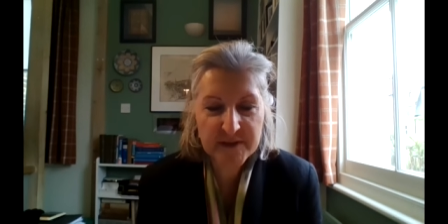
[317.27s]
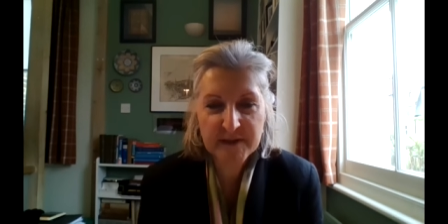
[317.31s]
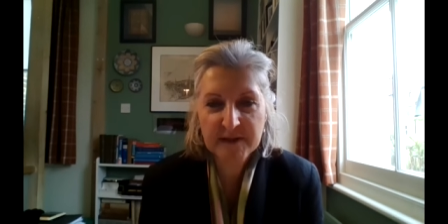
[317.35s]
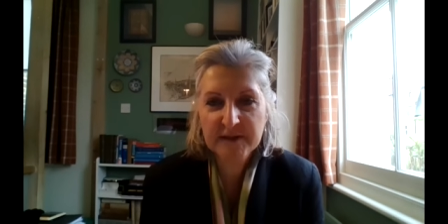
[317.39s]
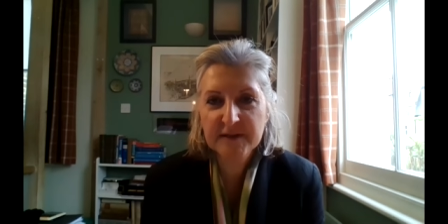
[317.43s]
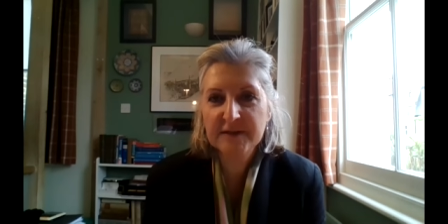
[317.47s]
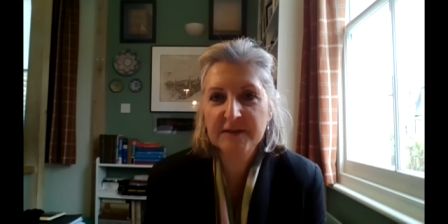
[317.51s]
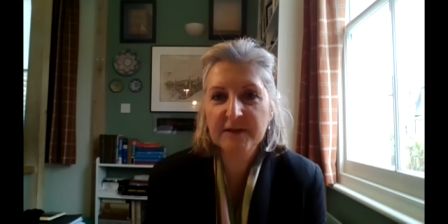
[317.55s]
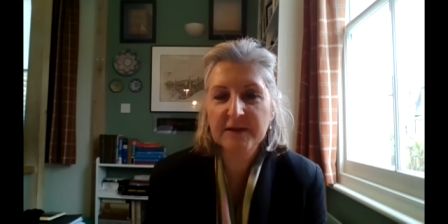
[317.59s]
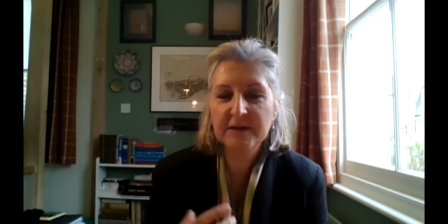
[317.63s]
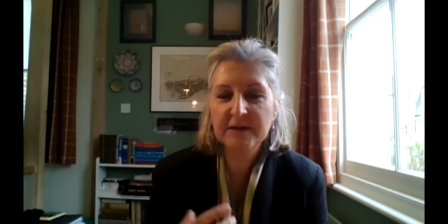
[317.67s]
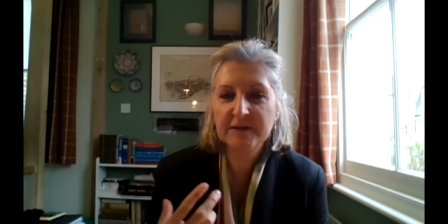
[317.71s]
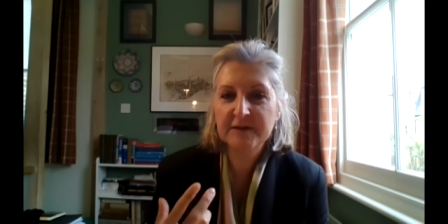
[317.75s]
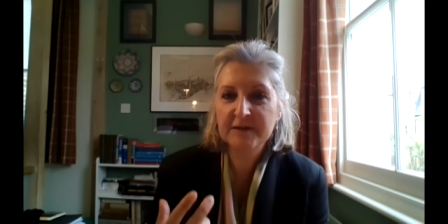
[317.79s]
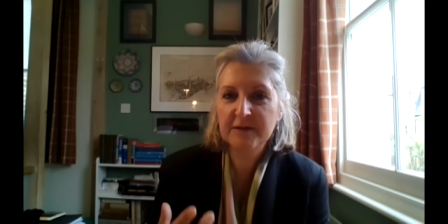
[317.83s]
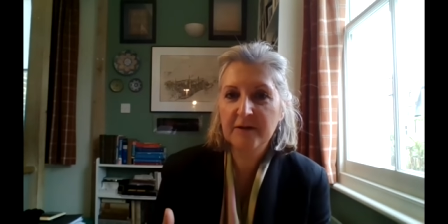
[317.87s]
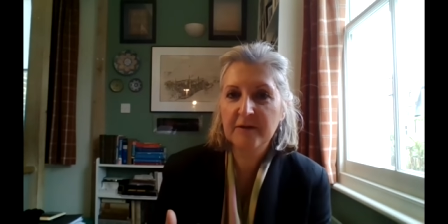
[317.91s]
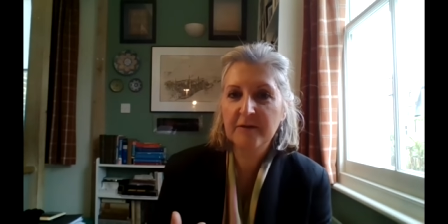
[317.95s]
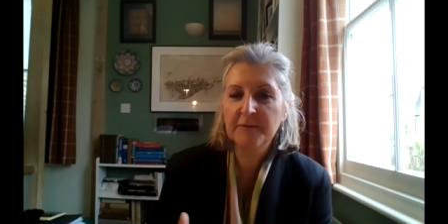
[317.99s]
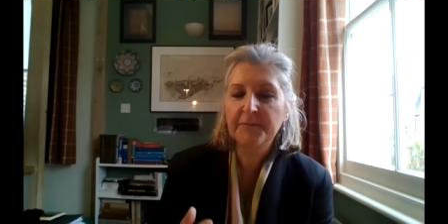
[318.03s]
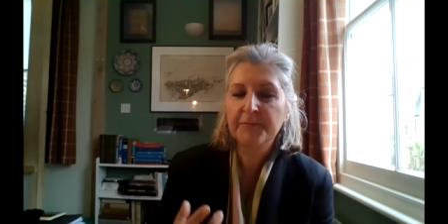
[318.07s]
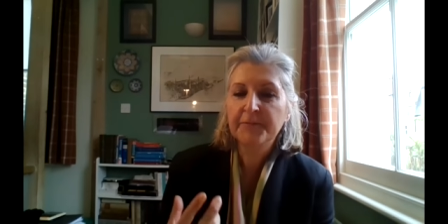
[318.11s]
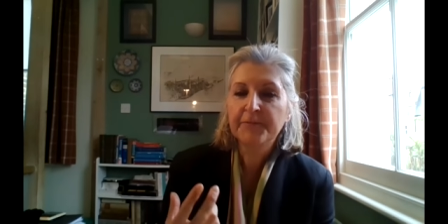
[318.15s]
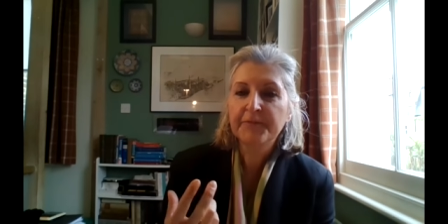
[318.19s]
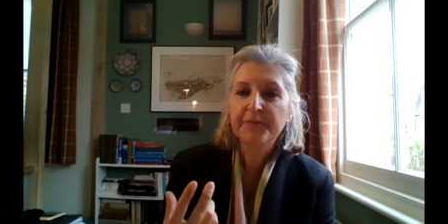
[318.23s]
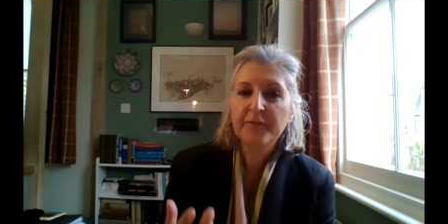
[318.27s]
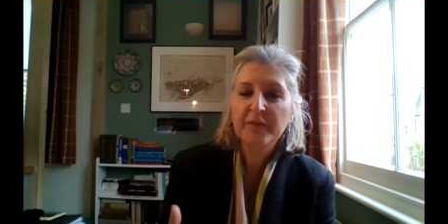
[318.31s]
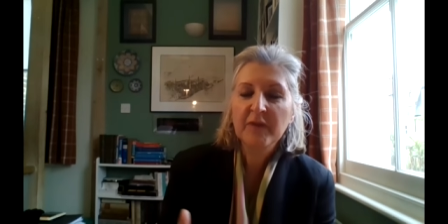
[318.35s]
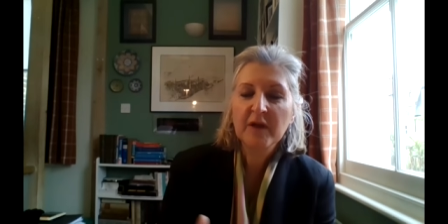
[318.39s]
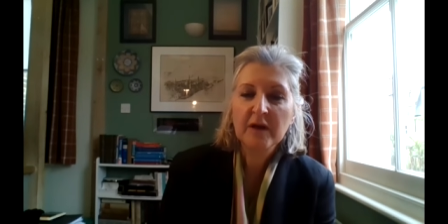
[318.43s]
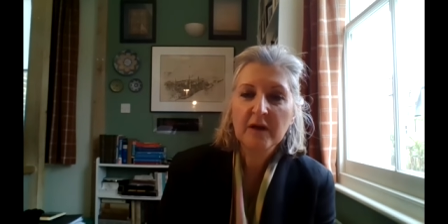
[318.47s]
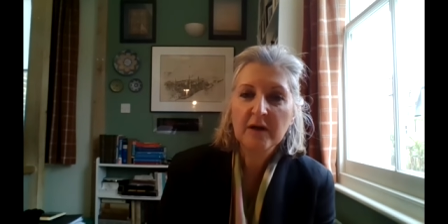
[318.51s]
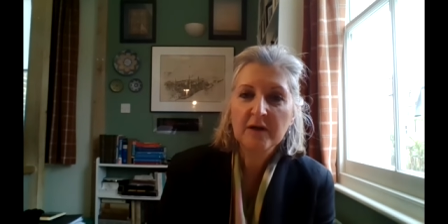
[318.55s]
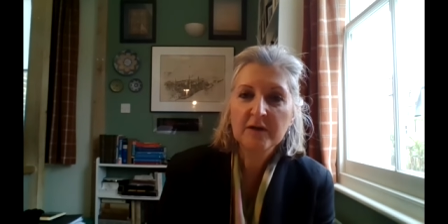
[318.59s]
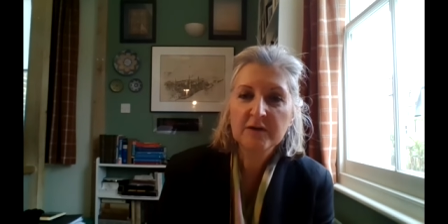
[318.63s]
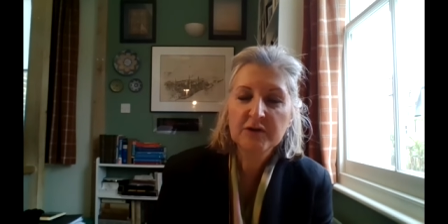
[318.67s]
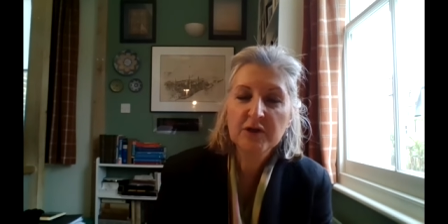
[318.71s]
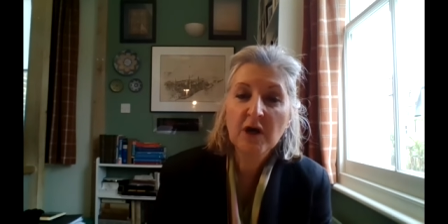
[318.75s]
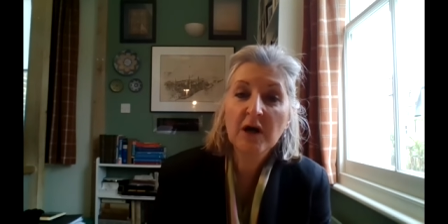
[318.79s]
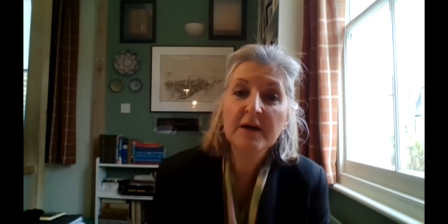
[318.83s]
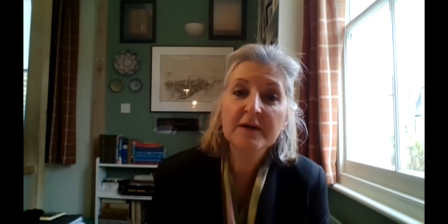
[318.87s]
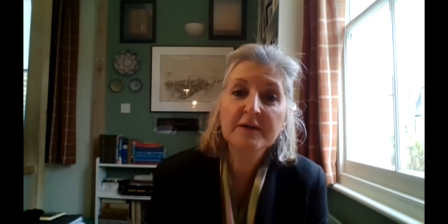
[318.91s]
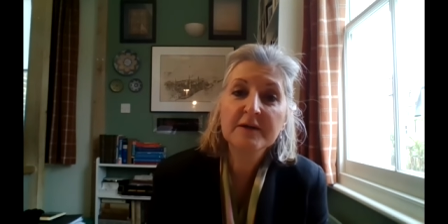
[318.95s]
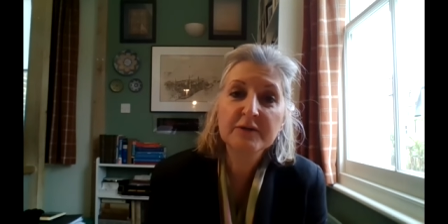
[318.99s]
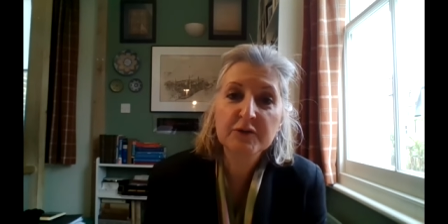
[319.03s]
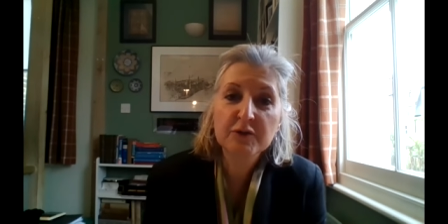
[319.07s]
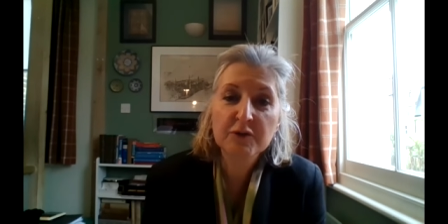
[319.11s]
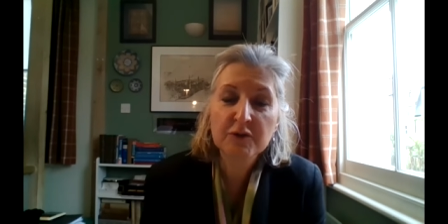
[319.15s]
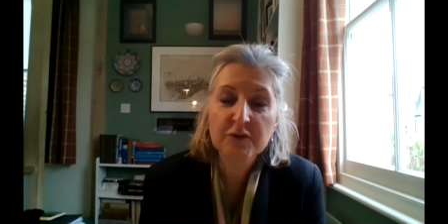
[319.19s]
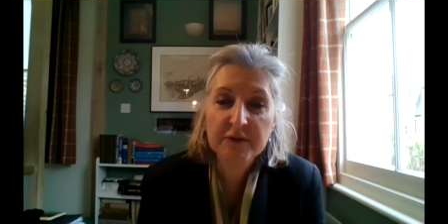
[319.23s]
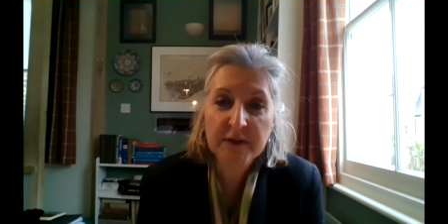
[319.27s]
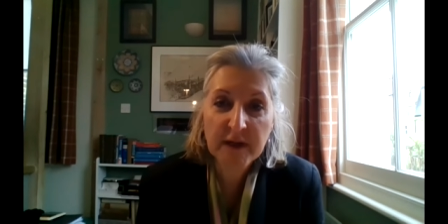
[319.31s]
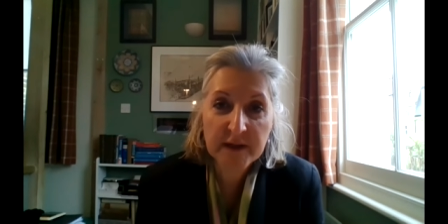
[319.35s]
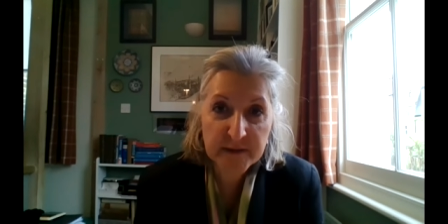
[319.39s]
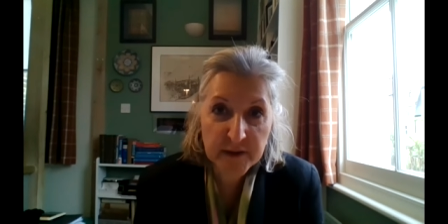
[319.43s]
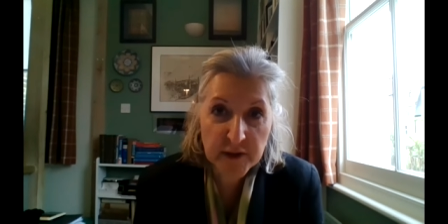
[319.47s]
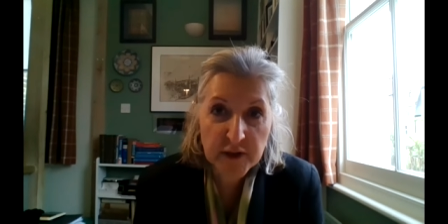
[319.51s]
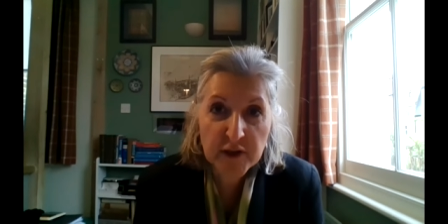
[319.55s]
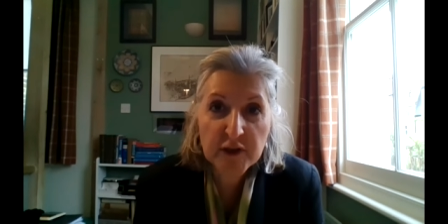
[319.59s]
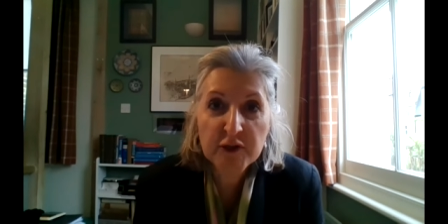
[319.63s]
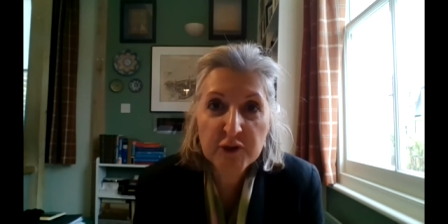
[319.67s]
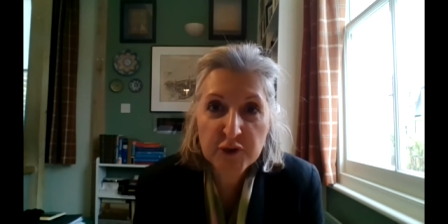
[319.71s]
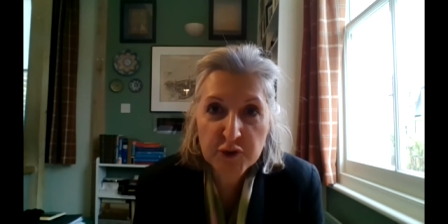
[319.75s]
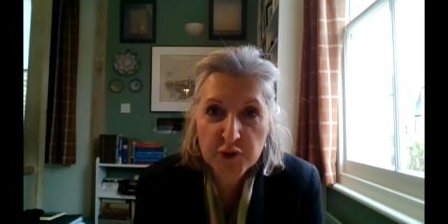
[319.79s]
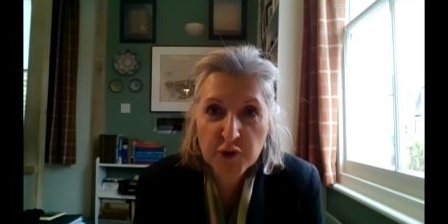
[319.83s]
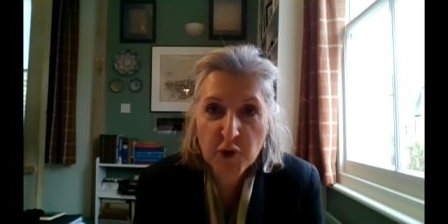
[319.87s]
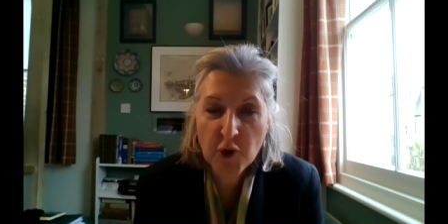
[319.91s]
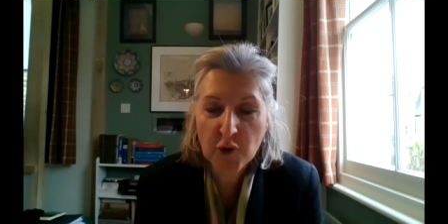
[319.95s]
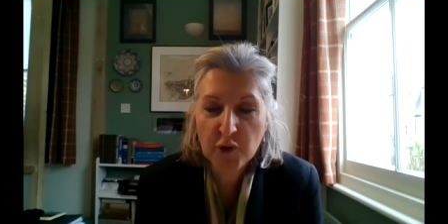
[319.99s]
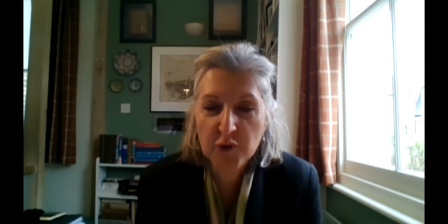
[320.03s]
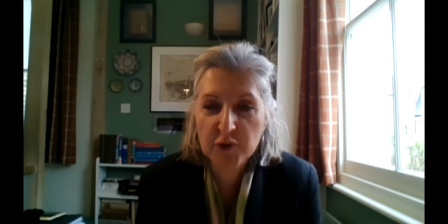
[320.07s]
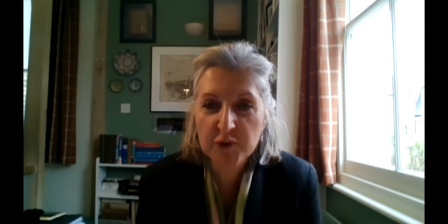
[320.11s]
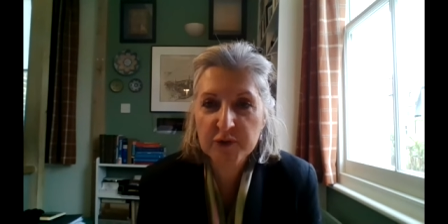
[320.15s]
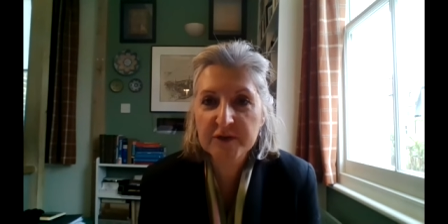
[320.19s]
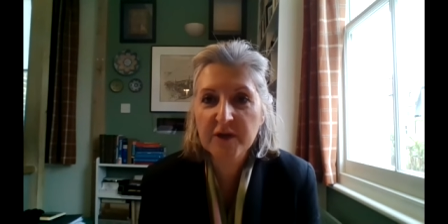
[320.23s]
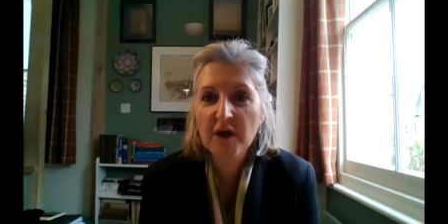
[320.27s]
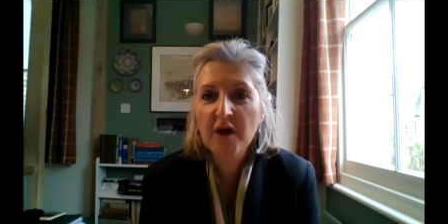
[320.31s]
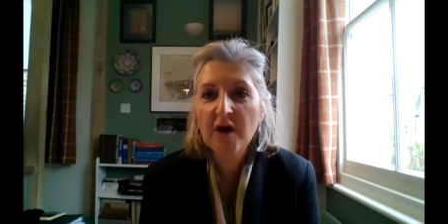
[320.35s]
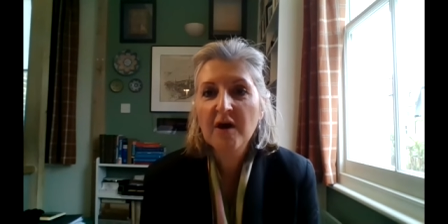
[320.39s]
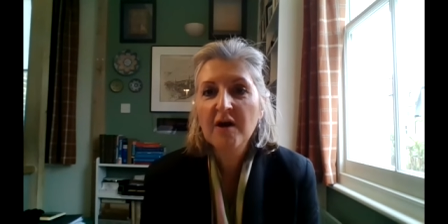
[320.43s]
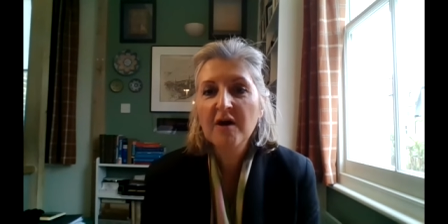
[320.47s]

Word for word: This is a title that he chose